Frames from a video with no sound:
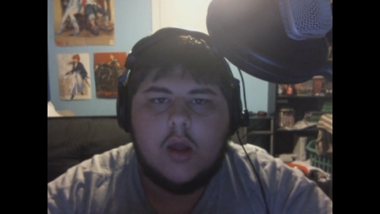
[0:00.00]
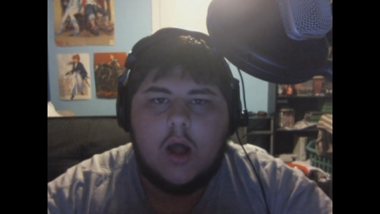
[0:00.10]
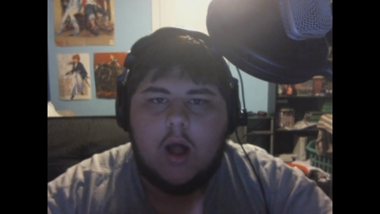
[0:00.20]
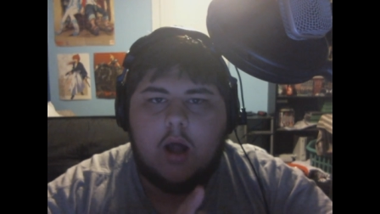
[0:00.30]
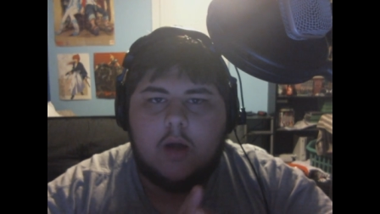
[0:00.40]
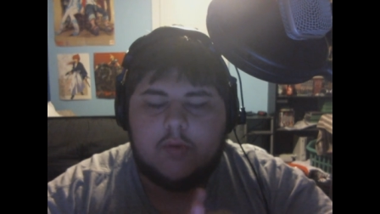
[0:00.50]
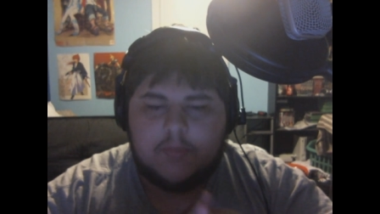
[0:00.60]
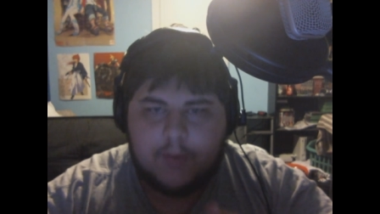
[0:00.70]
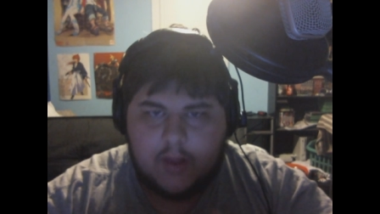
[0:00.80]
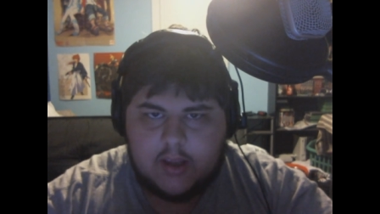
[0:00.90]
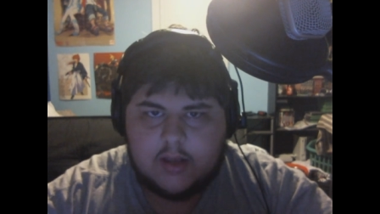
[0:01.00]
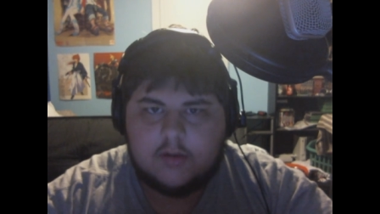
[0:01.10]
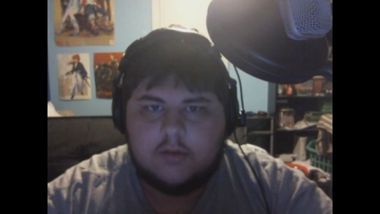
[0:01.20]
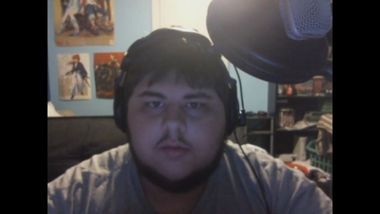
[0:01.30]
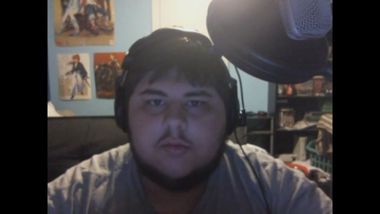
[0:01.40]
Uh, we are
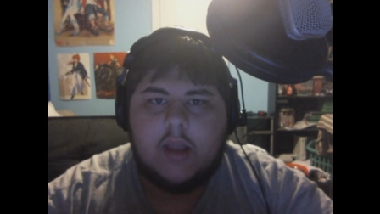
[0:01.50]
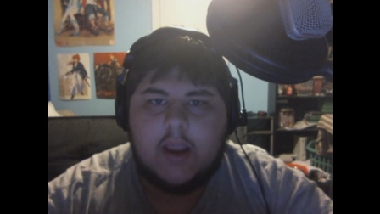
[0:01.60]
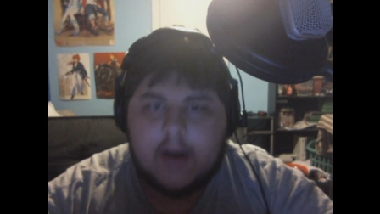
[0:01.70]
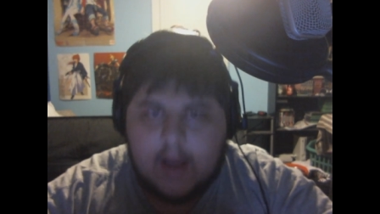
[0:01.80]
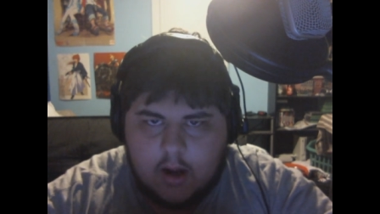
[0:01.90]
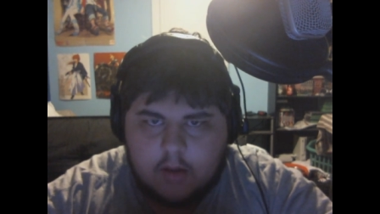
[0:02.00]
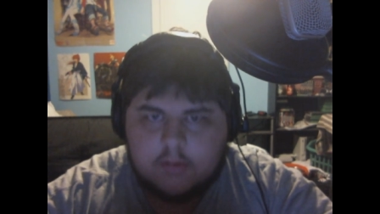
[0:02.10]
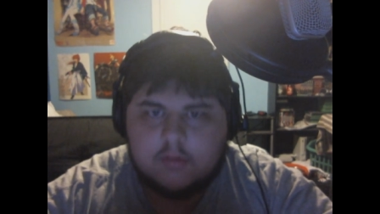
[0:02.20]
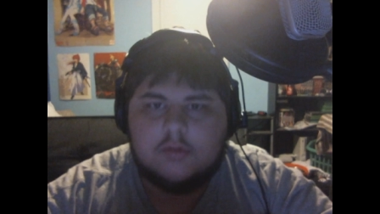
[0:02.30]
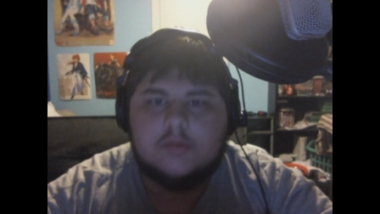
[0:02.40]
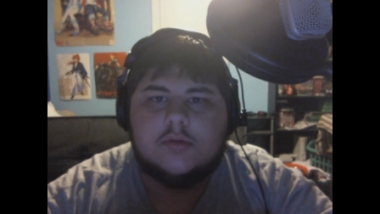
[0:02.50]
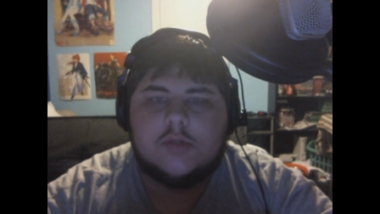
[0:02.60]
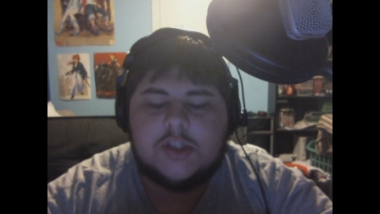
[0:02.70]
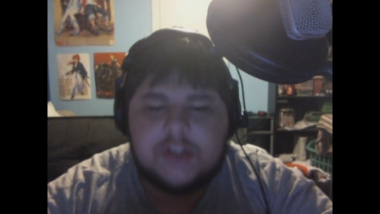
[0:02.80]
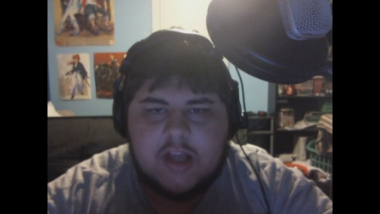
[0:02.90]
playing, hanging out,
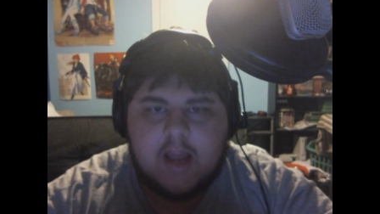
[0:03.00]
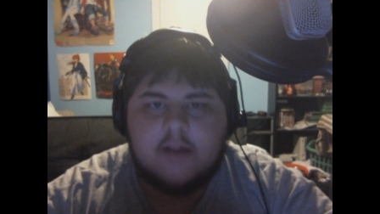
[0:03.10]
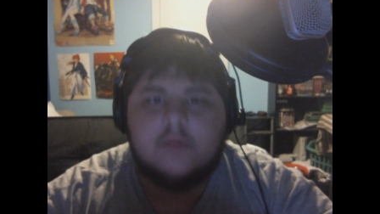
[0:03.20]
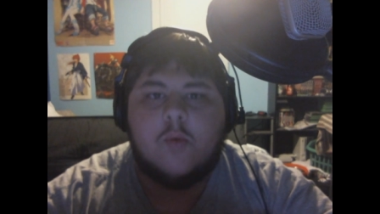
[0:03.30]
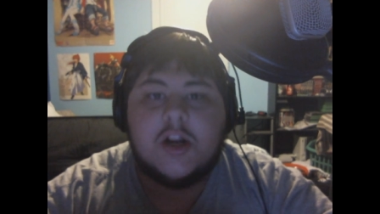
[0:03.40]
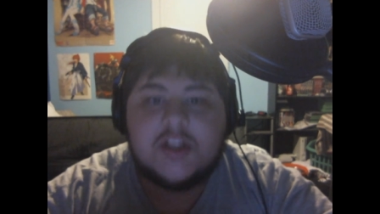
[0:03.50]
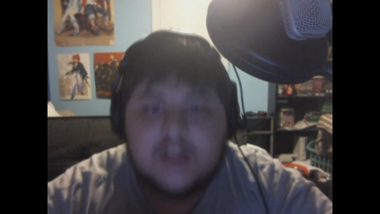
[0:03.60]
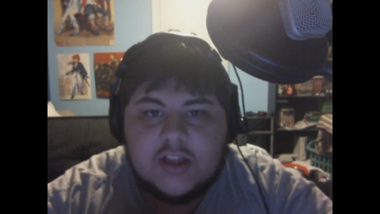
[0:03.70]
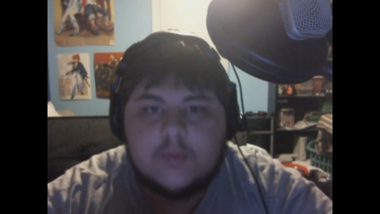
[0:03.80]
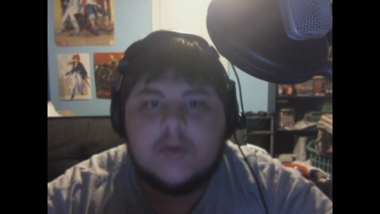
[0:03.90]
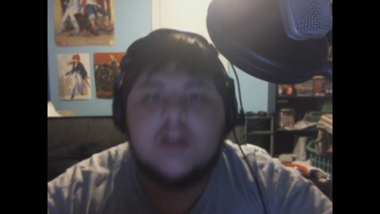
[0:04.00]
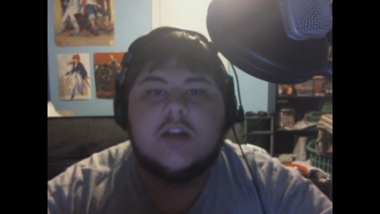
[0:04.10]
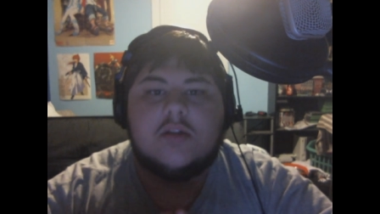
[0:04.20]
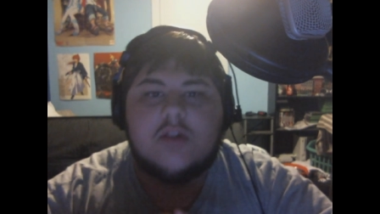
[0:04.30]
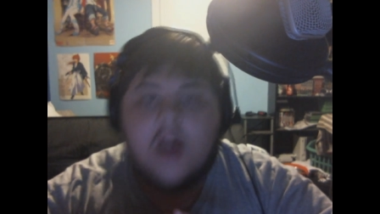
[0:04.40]
chit-chatting, watching
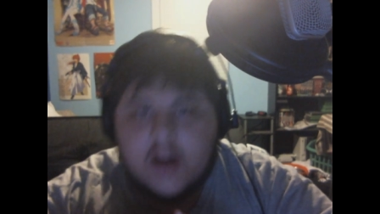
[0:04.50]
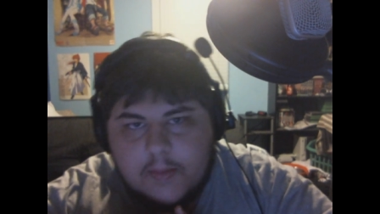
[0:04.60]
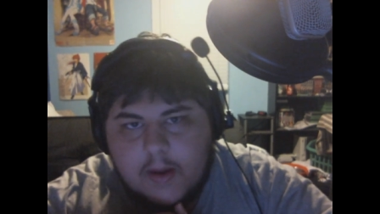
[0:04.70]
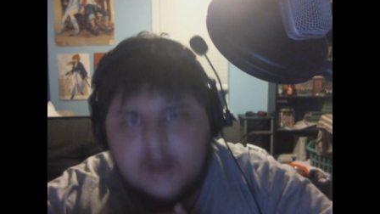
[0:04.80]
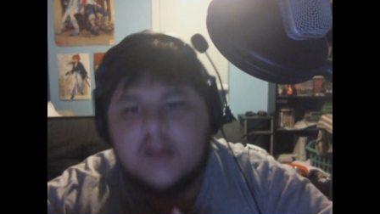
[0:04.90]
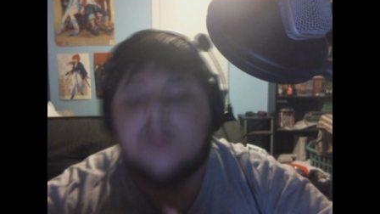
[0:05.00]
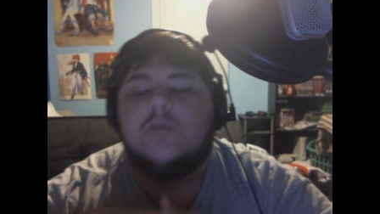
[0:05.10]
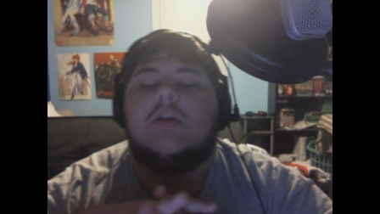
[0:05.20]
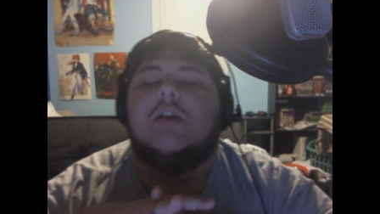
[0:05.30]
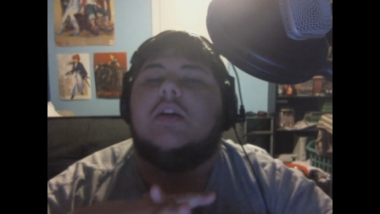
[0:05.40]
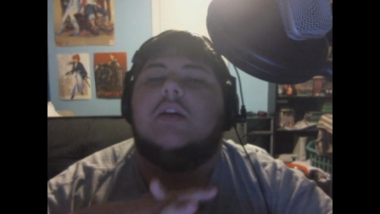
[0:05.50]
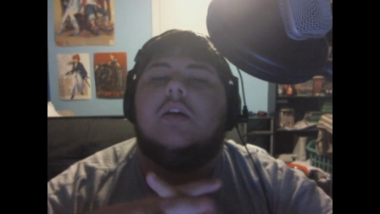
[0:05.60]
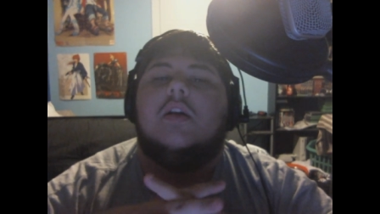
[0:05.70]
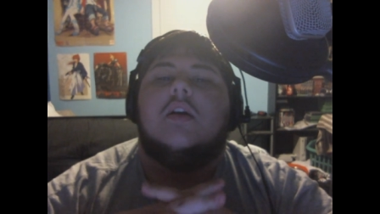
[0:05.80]
E3, talking about E3.